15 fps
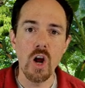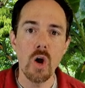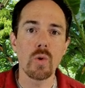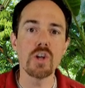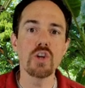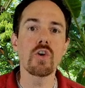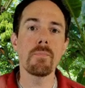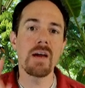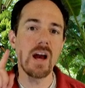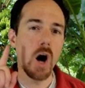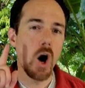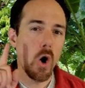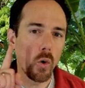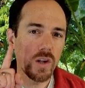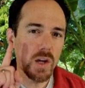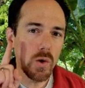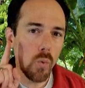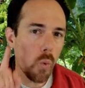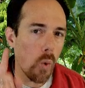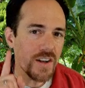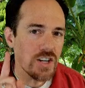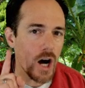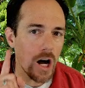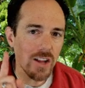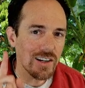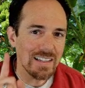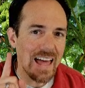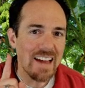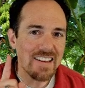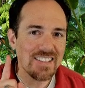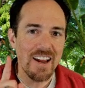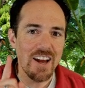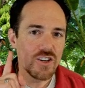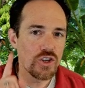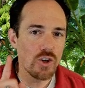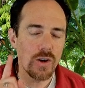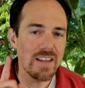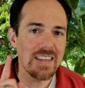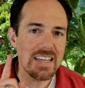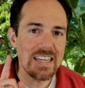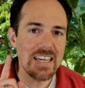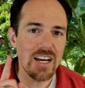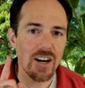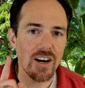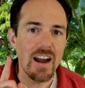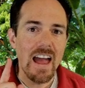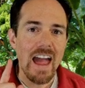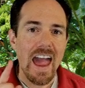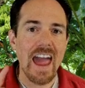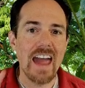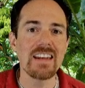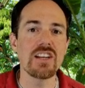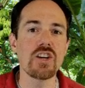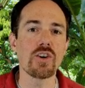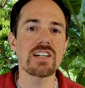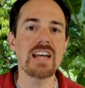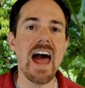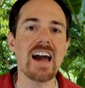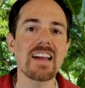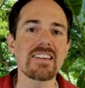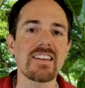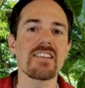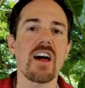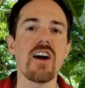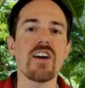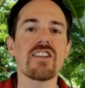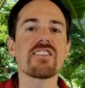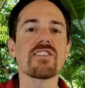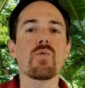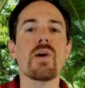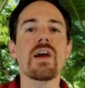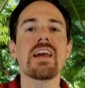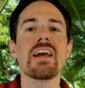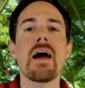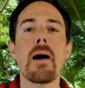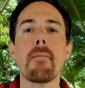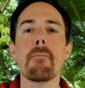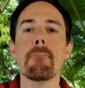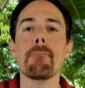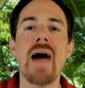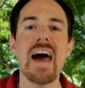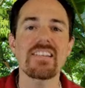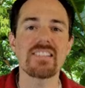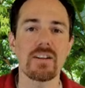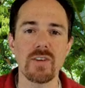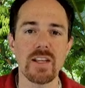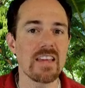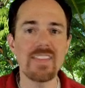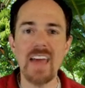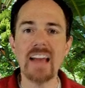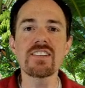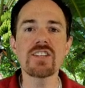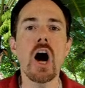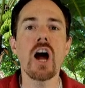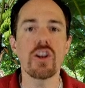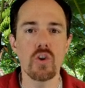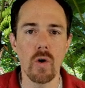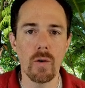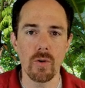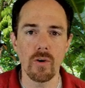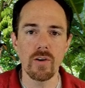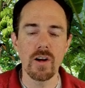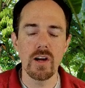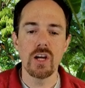where you can make only $1 less during the year and your taxes swing massively. That's not normal.